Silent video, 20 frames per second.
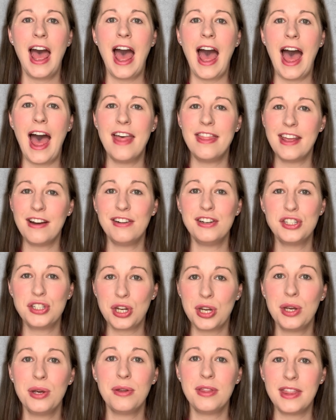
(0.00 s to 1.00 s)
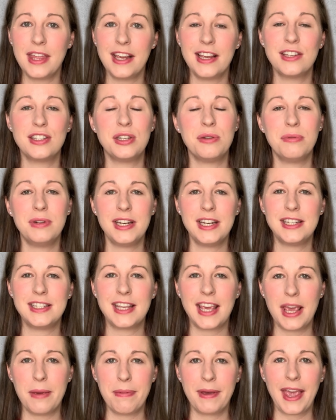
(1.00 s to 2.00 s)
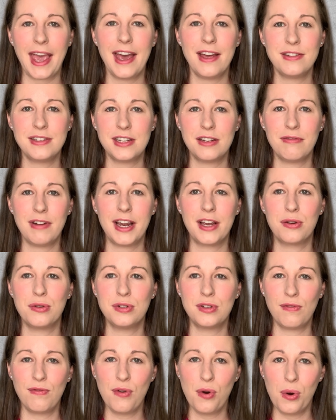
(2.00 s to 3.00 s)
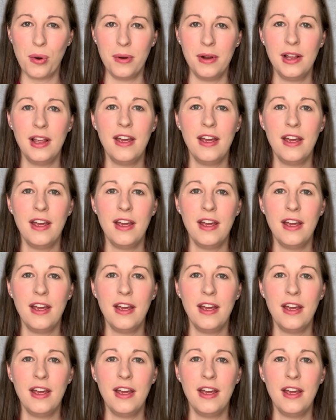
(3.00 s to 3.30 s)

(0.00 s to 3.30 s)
And there are two things you will need to keep accounting records for.